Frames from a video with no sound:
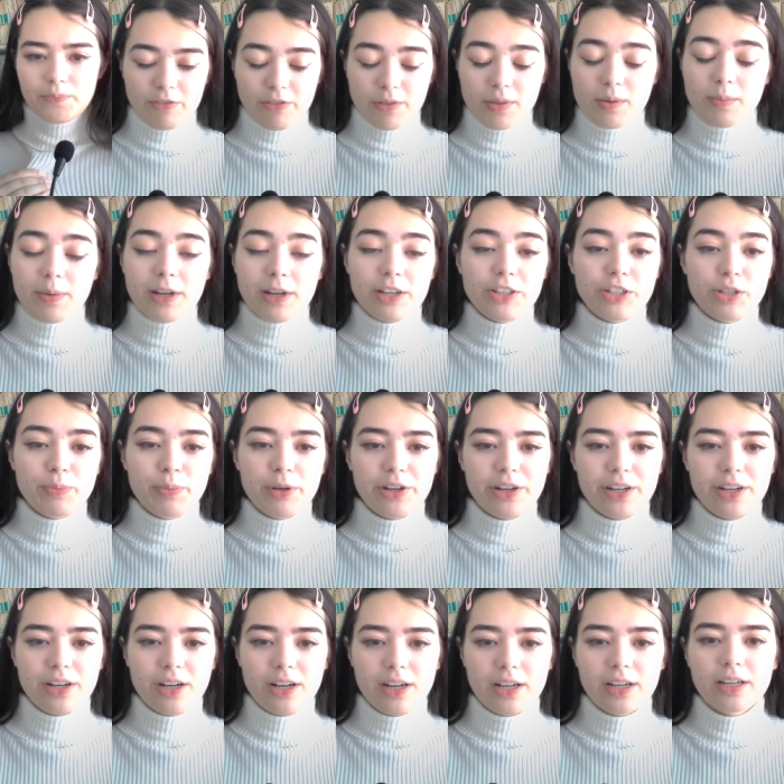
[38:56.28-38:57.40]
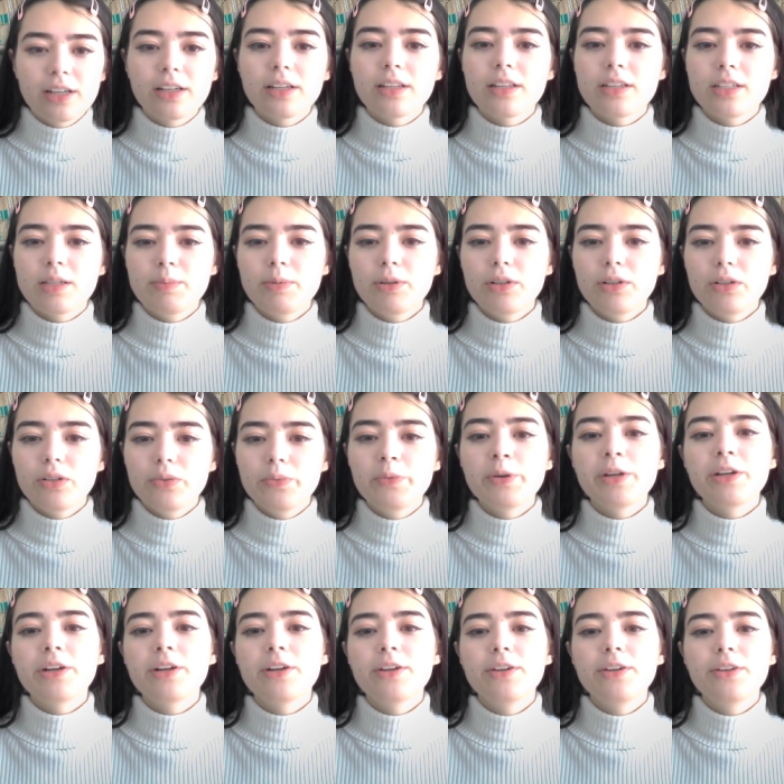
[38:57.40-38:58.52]
From the Meiji period on, the typical
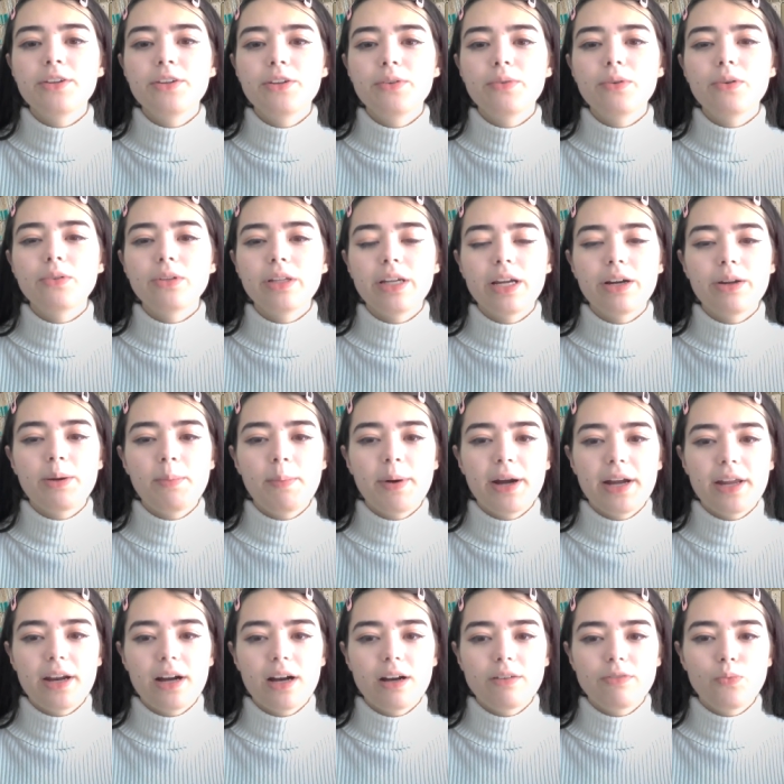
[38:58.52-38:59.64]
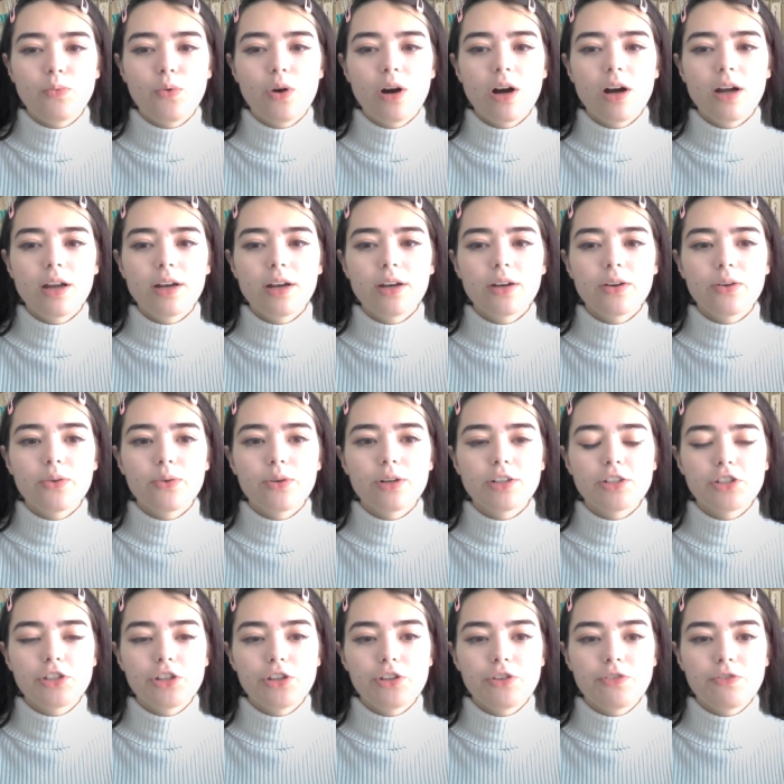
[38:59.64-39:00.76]
reader knew only how to bite off one or
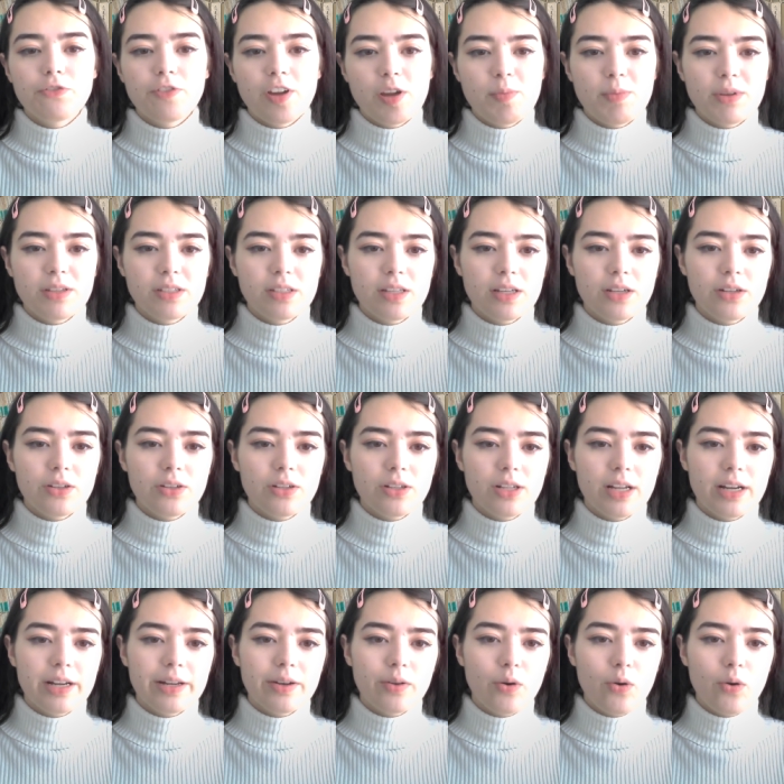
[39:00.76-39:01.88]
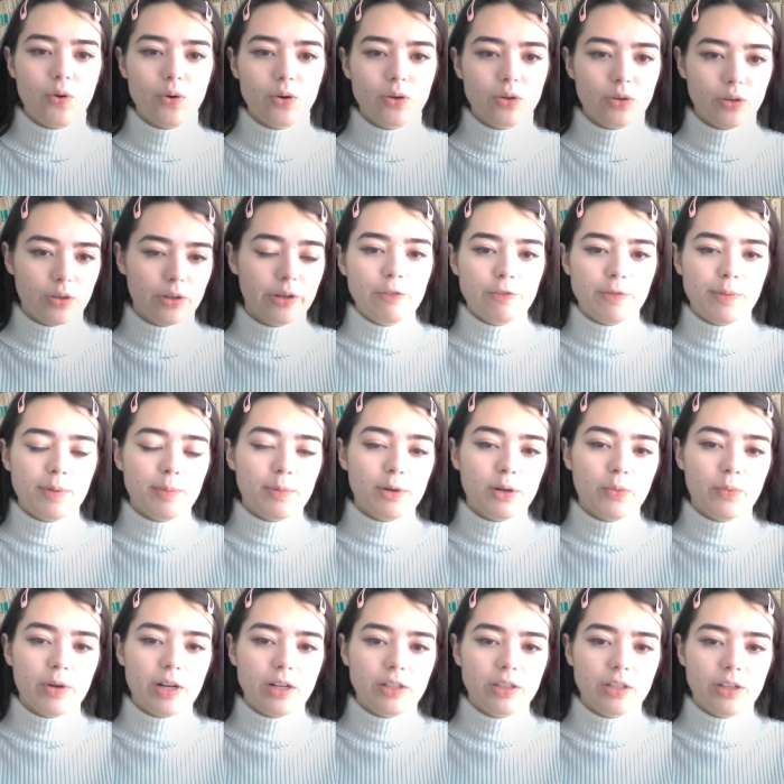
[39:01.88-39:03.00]
two famous single line hokku from the more
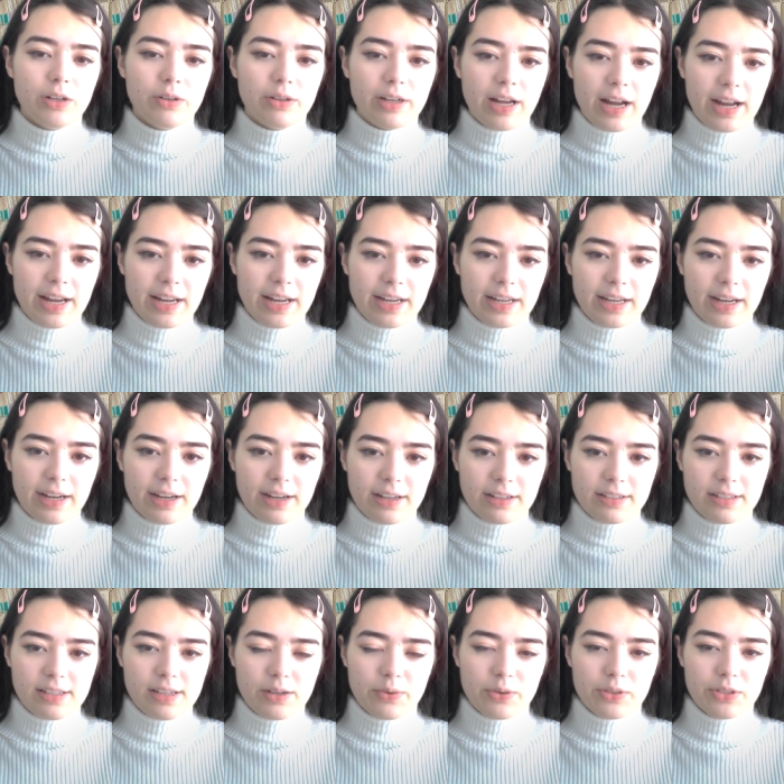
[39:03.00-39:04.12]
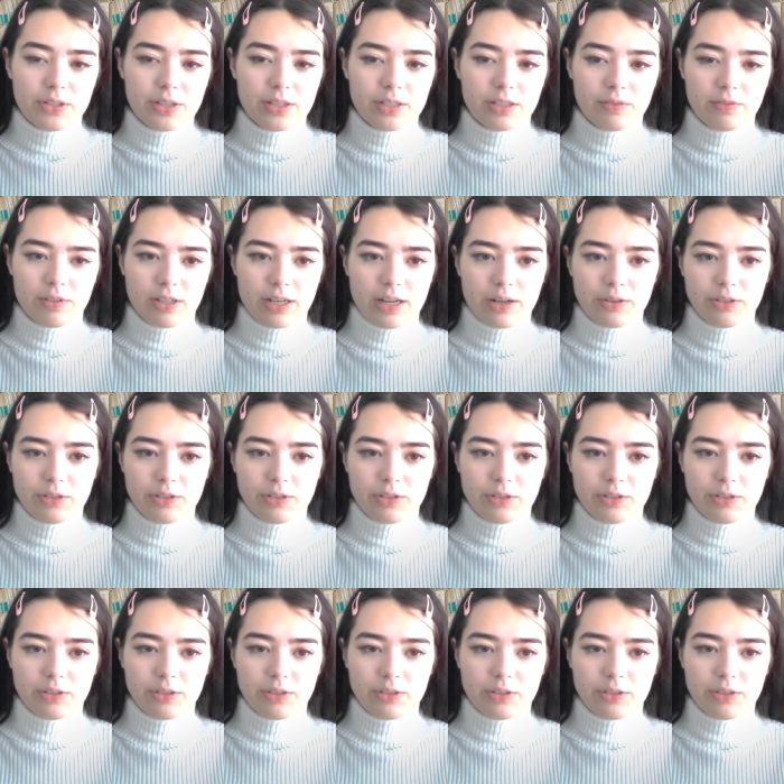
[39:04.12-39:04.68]
well known haikai sequences of the now